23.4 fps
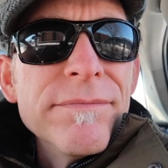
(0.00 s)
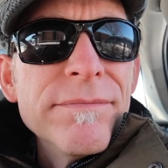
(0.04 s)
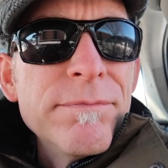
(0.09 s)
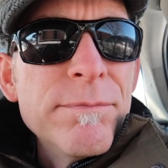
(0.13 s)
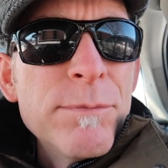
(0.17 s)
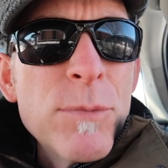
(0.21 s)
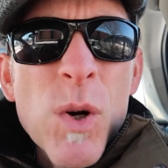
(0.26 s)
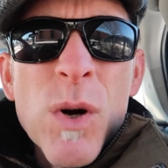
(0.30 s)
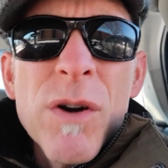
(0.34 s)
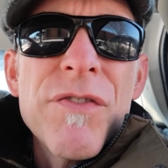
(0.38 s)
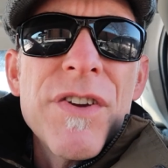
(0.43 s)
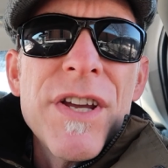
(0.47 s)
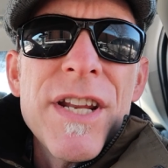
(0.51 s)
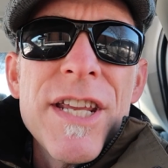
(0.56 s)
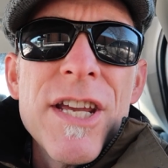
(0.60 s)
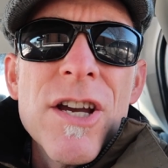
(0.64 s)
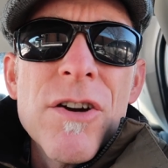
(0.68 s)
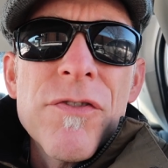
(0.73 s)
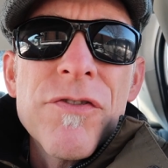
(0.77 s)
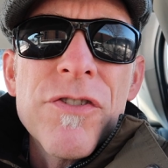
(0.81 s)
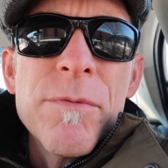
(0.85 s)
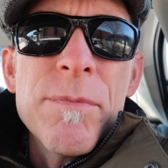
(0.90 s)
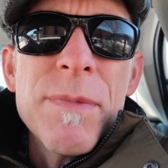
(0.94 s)
More
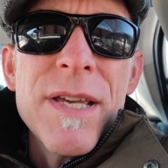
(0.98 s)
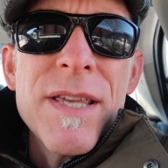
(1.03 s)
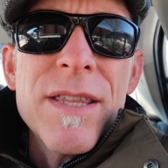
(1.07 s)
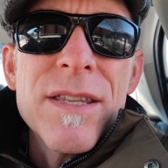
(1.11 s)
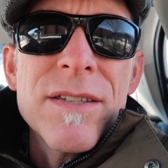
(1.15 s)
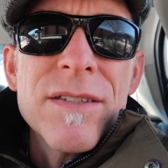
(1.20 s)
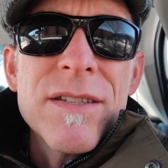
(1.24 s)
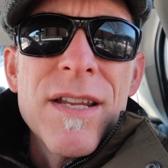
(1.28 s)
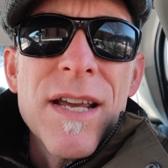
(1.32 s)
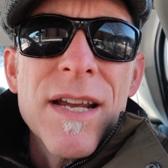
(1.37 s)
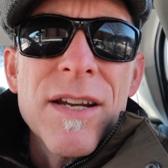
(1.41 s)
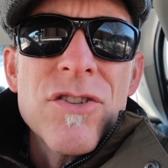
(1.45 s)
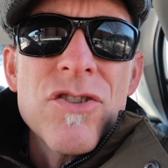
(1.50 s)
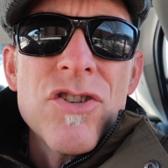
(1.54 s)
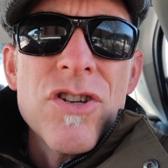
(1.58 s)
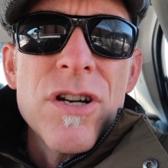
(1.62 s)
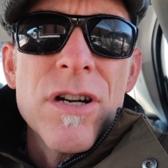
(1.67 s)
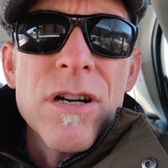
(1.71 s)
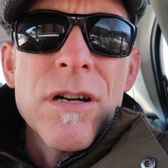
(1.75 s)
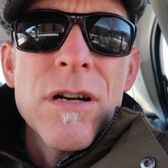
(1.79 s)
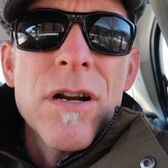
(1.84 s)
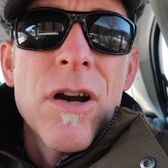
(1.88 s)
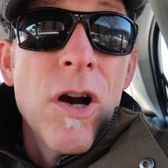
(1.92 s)
video from me this next
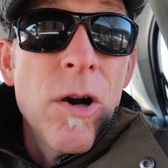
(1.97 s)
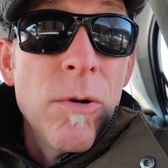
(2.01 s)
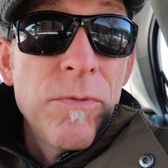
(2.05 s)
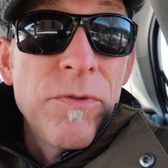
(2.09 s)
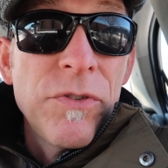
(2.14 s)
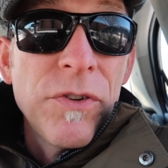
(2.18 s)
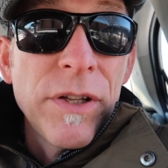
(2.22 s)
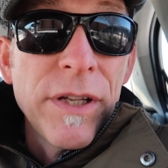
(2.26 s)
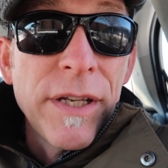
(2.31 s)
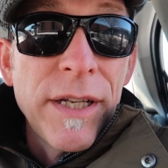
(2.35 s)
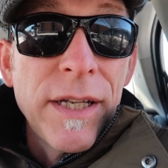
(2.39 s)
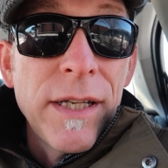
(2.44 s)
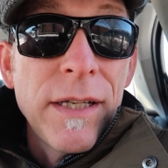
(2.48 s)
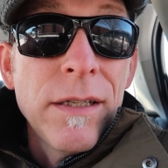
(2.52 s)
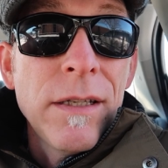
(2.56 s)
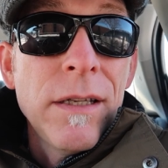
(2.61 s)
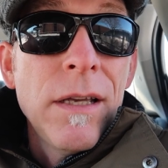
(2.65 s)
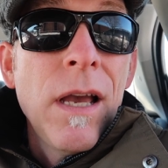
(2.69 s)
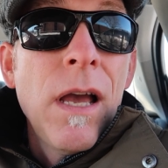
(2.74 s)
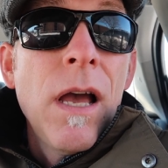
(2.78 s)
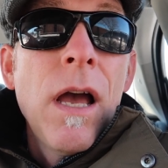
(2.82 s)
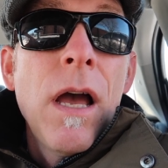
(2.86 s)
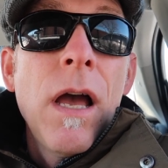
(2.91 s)
year, hopefully.
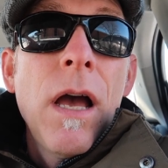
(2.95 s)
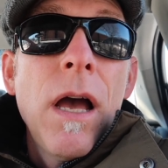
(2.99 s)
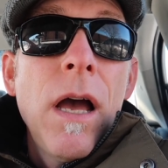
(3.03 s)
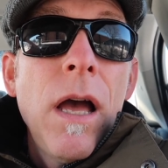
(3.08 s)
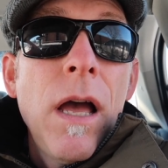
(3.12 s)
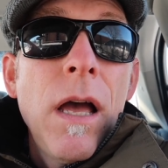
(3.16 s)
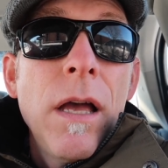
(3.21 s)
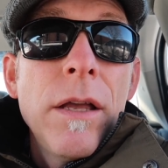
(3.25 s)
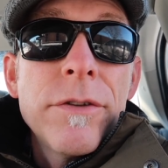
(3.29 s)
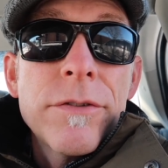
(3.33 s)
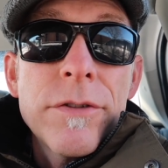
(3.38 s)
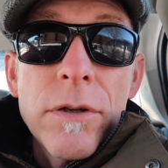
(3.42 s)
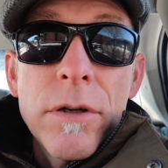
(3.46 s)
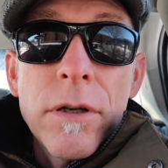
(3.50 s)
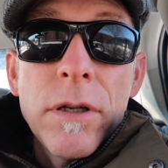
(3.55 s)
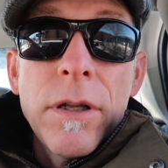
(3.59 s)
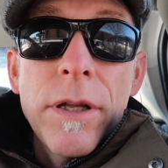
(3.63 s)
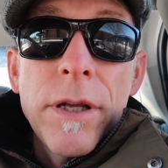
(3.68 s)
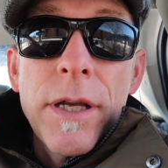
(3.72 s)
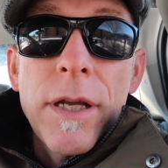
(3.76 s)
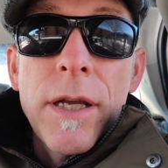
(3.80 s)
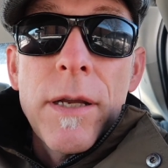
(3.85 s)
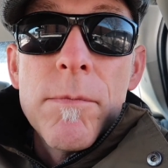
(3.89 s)

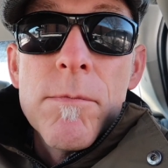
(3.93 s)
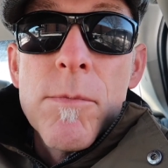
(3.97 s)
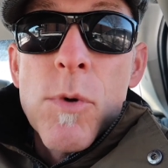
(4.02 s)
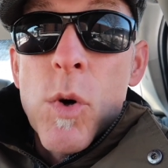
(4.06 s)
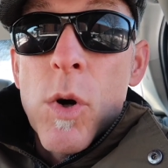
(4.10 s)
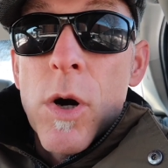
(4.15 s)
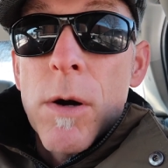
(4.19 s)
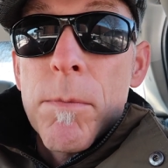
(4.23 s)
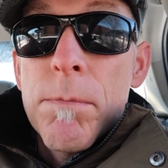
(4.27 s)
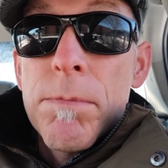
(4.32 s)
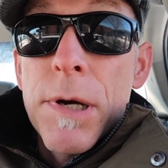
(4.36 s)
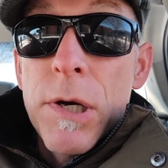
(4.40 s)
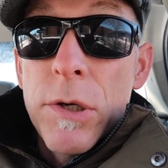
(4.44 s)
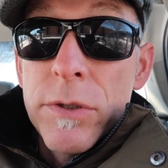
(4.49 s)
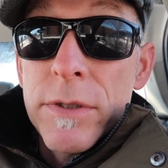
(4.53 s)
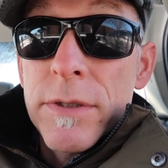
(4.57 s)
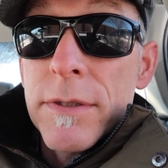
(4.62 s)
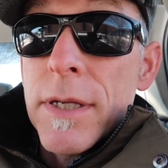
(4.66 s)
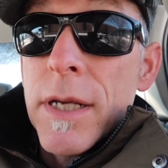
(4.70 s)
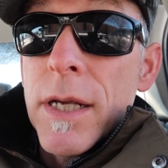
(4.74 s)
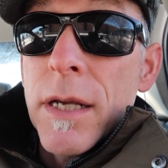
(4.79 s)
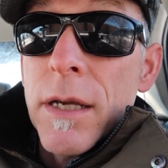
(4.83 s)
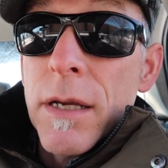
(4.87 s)
Certainly more
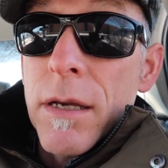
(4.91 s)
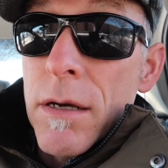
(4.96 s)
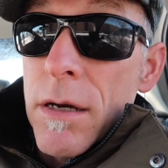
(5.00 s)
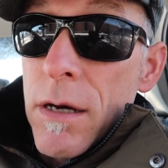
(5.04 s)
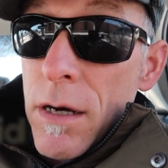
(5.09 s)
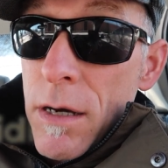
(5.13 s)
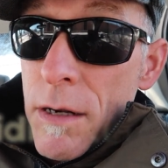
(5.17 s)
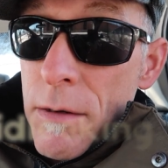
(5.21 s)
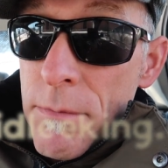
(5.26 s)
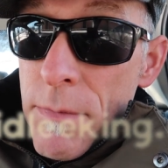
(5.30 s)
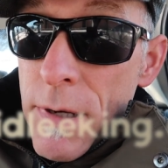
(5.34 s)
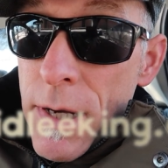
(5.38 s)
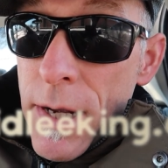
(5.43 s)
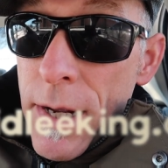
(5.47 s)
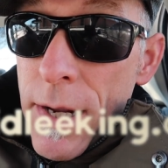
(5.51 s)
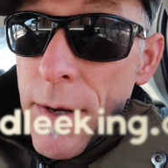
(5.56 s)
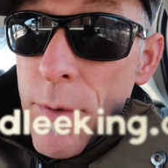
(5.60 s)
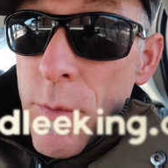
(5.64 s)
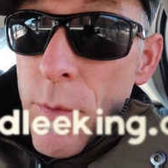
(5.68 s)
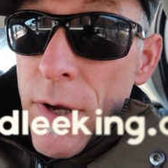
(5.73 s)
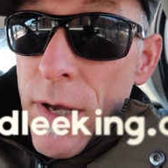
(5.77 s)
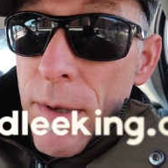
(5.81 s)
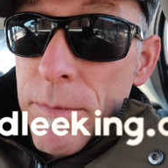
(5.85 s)
posting on my
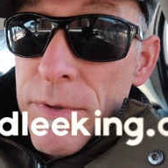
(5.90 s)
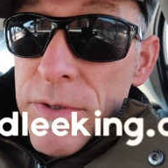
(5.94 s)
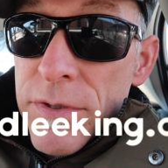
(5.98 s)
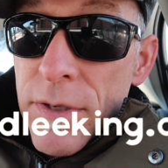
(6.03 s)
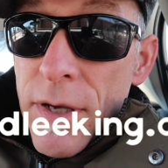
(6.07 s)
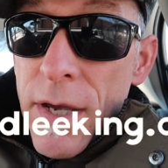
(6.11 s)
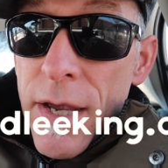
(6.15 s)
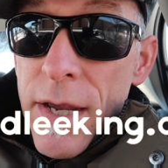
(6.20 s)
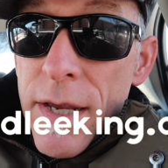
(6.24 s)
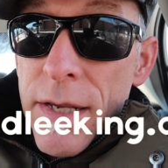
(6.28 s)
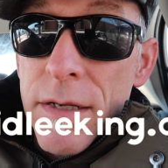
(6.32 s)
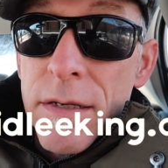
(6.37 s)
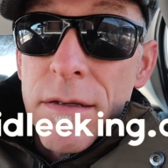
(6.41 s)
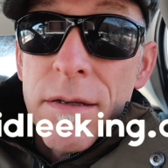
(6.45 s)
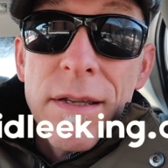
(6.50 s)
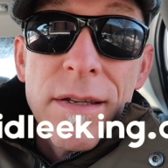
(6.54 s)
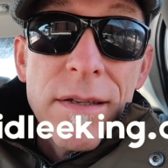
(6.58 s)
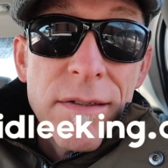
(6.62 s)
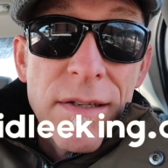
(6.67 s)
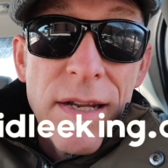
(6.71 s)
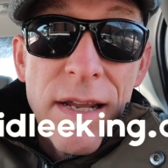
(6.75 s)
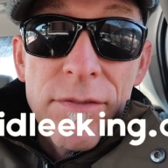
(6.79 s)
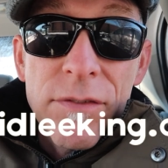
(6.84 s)
website,
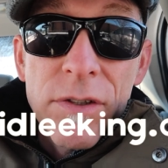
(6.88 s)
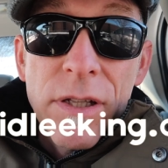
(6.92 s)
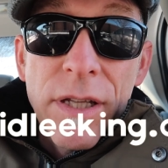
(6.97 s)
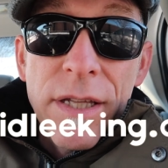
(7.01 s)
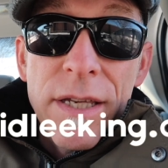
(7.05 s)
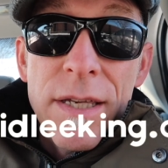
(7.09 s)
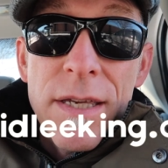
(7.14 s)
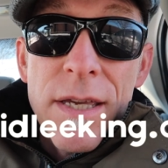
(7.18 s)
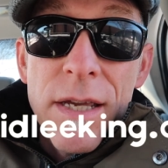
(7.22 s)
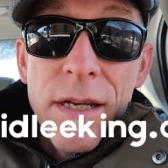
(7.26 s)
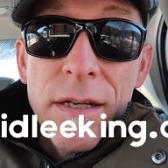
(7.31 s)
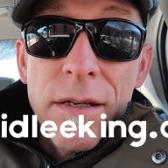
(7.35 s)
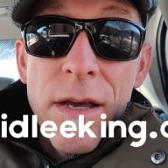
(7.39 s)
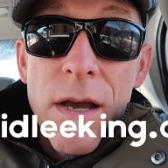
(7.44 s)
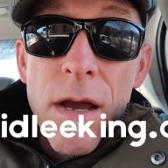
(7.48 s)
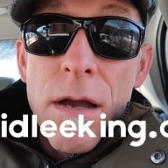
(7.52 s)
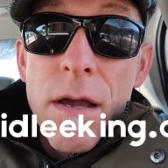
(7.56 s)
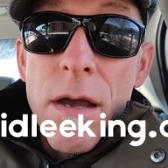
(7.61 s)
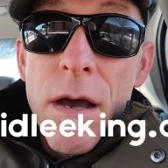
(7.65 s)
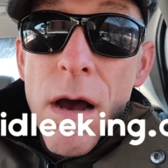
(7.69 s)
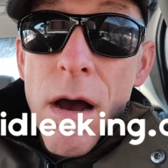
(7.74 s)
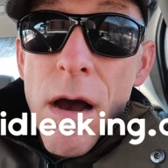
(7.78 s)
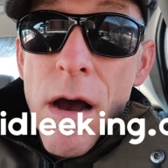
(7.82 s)

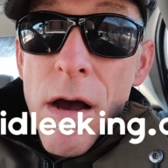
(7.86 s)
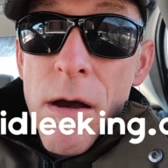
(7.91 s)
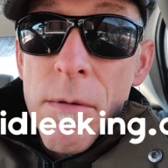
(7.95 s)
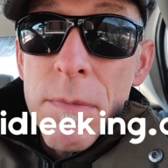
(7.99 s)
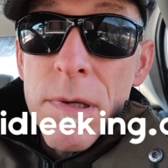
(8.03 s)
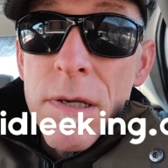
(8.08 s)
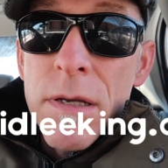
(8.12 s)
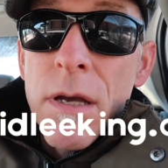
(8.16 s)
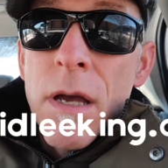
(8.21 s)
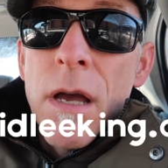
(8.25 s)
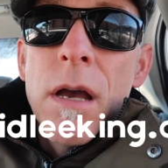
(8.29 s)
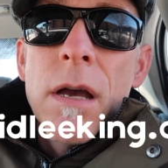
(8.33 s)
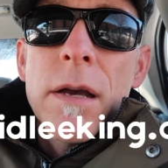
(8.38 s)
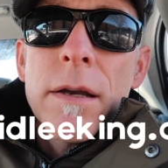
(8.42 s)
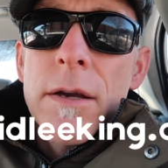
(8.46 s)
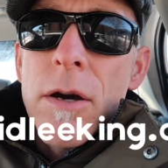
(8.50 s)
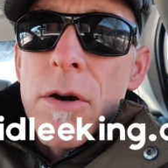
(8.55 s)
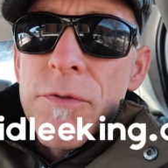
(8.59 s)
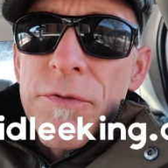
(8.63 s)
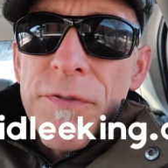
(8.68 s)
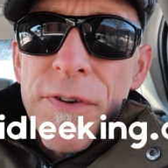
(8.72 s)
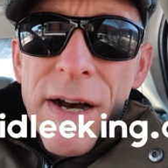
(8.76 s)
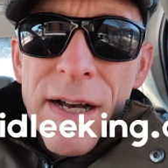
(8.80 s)
davidleeking.com.
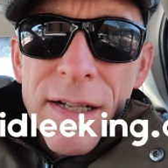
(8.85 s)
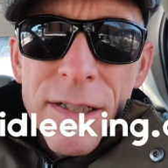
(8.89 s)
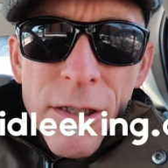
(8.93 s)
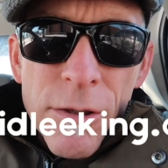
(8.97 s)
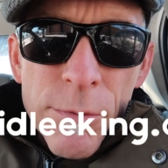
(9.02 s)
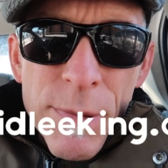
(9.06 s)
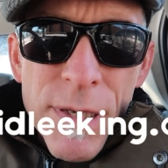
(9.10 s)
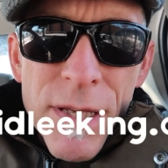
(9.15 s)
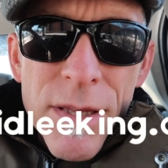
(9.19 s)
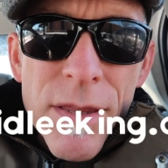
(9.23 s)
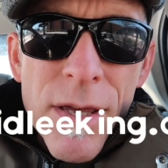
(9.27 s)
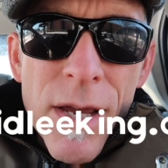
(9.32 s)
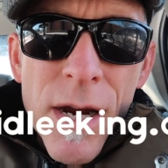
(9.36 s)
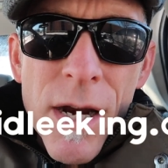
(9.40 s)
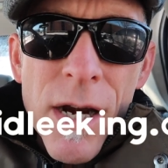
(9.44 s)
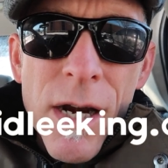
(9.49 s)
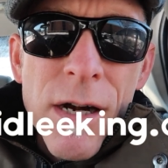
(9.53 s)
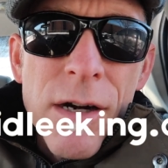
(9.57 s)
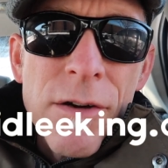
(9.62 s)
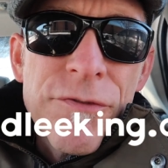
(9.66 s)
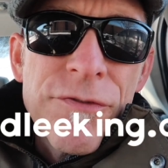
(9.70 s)
Go follow me there.